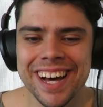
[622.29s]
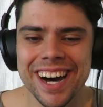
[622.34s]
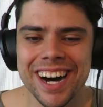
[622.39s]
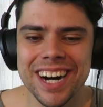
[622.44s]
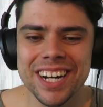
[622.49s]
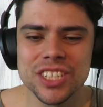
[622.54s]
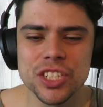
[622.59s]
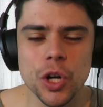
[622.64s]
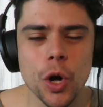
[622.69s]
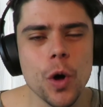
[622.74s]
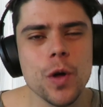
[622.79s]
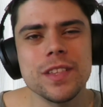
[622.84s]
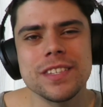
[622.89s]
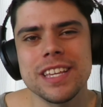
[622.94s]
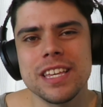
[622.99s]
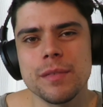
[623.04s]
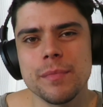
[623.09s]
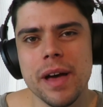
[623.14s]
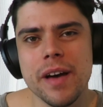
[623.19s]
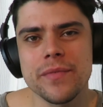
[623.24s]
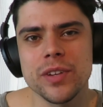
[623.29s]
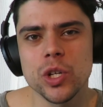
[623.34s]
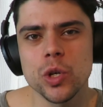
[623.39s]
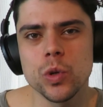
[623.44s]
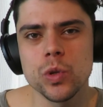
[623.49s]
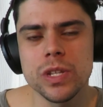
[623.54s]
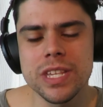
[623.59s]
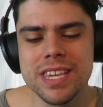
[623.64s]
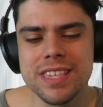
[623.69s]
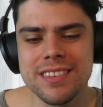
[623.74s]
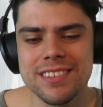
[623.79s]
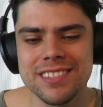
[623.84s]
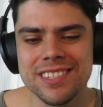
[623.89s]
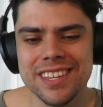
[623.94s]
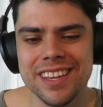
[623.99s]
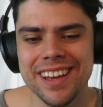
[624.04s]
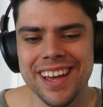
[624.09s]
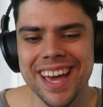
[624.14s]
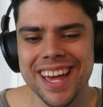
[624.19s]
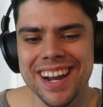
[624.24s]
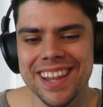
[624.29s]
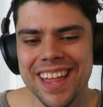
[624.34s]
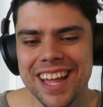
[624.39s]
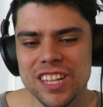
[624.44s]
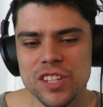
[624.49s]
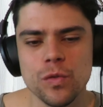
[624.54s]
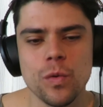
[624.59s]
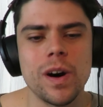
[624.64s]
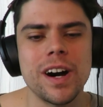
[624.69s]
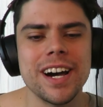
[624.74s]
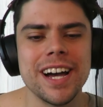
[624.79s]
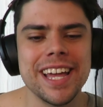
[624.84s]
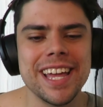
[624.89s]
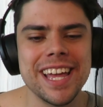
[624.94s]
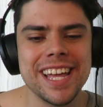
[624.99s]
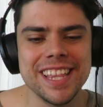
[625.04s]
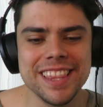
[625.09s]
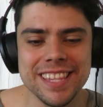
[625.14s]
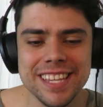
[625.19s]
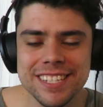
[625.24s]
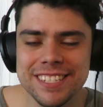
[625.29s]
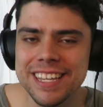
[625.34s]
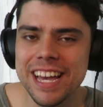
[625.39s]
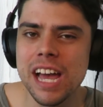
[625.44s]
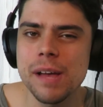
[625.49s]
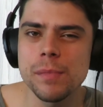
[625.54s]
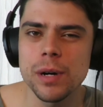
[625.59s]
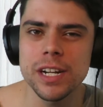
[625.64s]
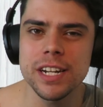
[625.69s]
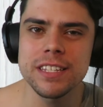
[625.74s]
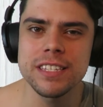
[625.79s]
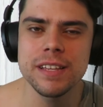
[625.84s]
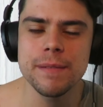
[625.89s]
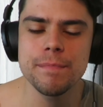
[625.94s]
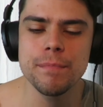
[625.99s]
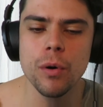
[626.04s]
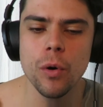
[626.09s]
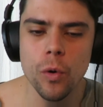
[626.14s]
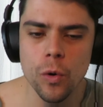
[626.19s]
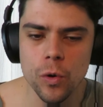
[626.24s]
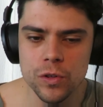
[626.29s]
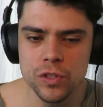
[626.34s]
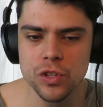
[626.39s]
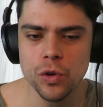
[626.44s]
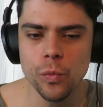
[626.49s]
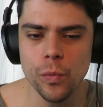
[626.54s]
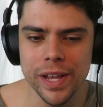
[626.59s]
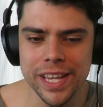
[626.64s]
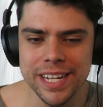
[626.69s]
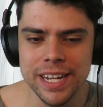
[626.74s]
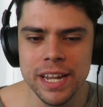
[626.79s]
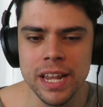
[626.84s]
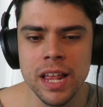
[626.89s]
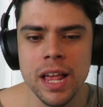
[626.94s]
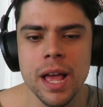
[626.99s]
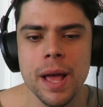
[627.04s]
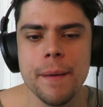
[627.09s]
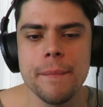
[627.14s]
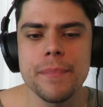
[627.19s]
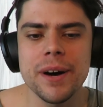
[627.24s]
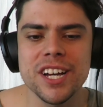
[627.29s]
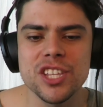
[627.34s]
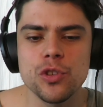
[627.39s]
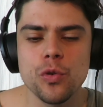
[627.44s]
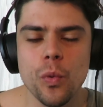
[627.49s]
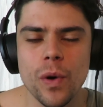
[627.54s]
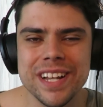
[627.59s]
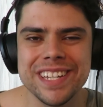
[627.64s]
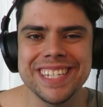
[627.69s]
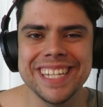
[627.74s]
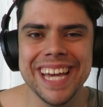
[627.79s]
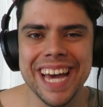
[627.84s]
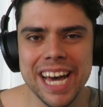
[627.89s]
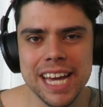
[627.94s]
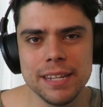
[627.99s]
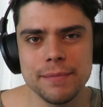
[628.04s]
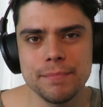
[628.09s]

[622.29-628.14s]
I don't see them having a good year this year, and that's why in this game I'm going to tip Port to win by 28